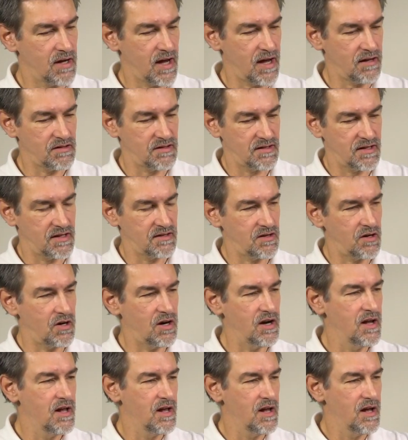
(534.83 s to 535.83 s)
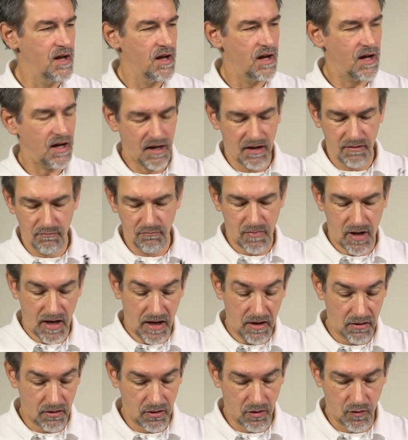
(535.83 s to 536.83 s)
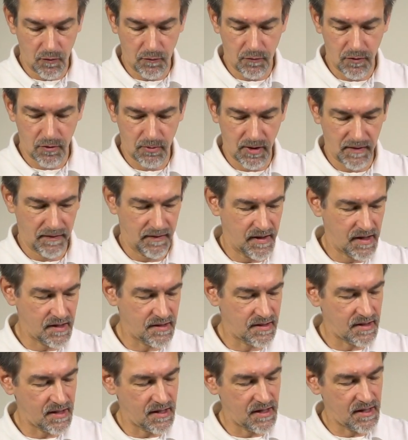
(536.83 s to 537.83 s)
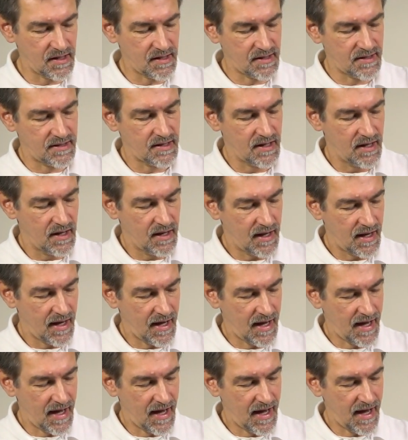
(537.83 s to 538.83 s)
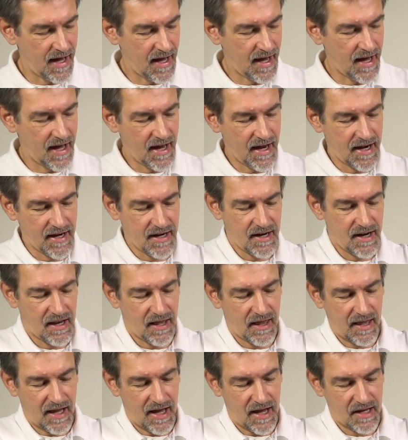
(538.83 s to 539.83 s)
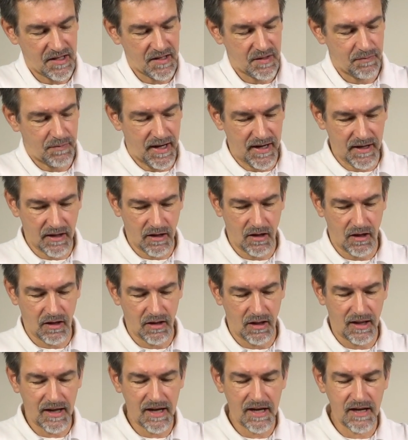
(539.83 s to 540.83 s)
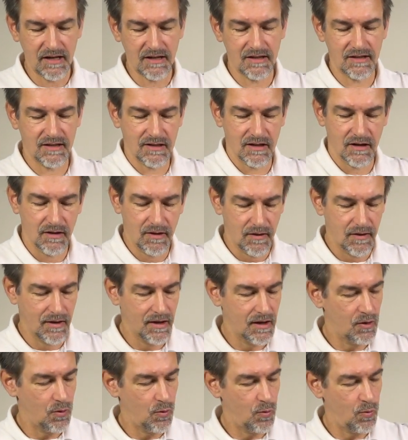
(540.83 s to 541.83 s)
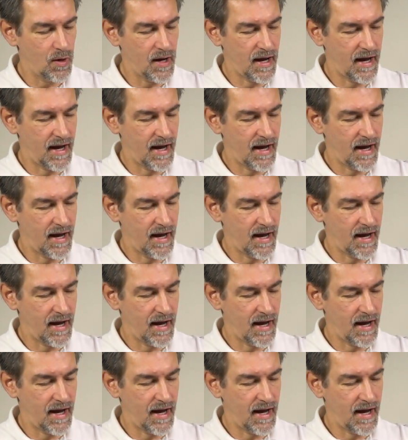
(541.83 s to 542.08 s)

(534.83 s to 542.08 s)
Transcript: Yeah, scissor. I don't know for what this is. And last but not least, we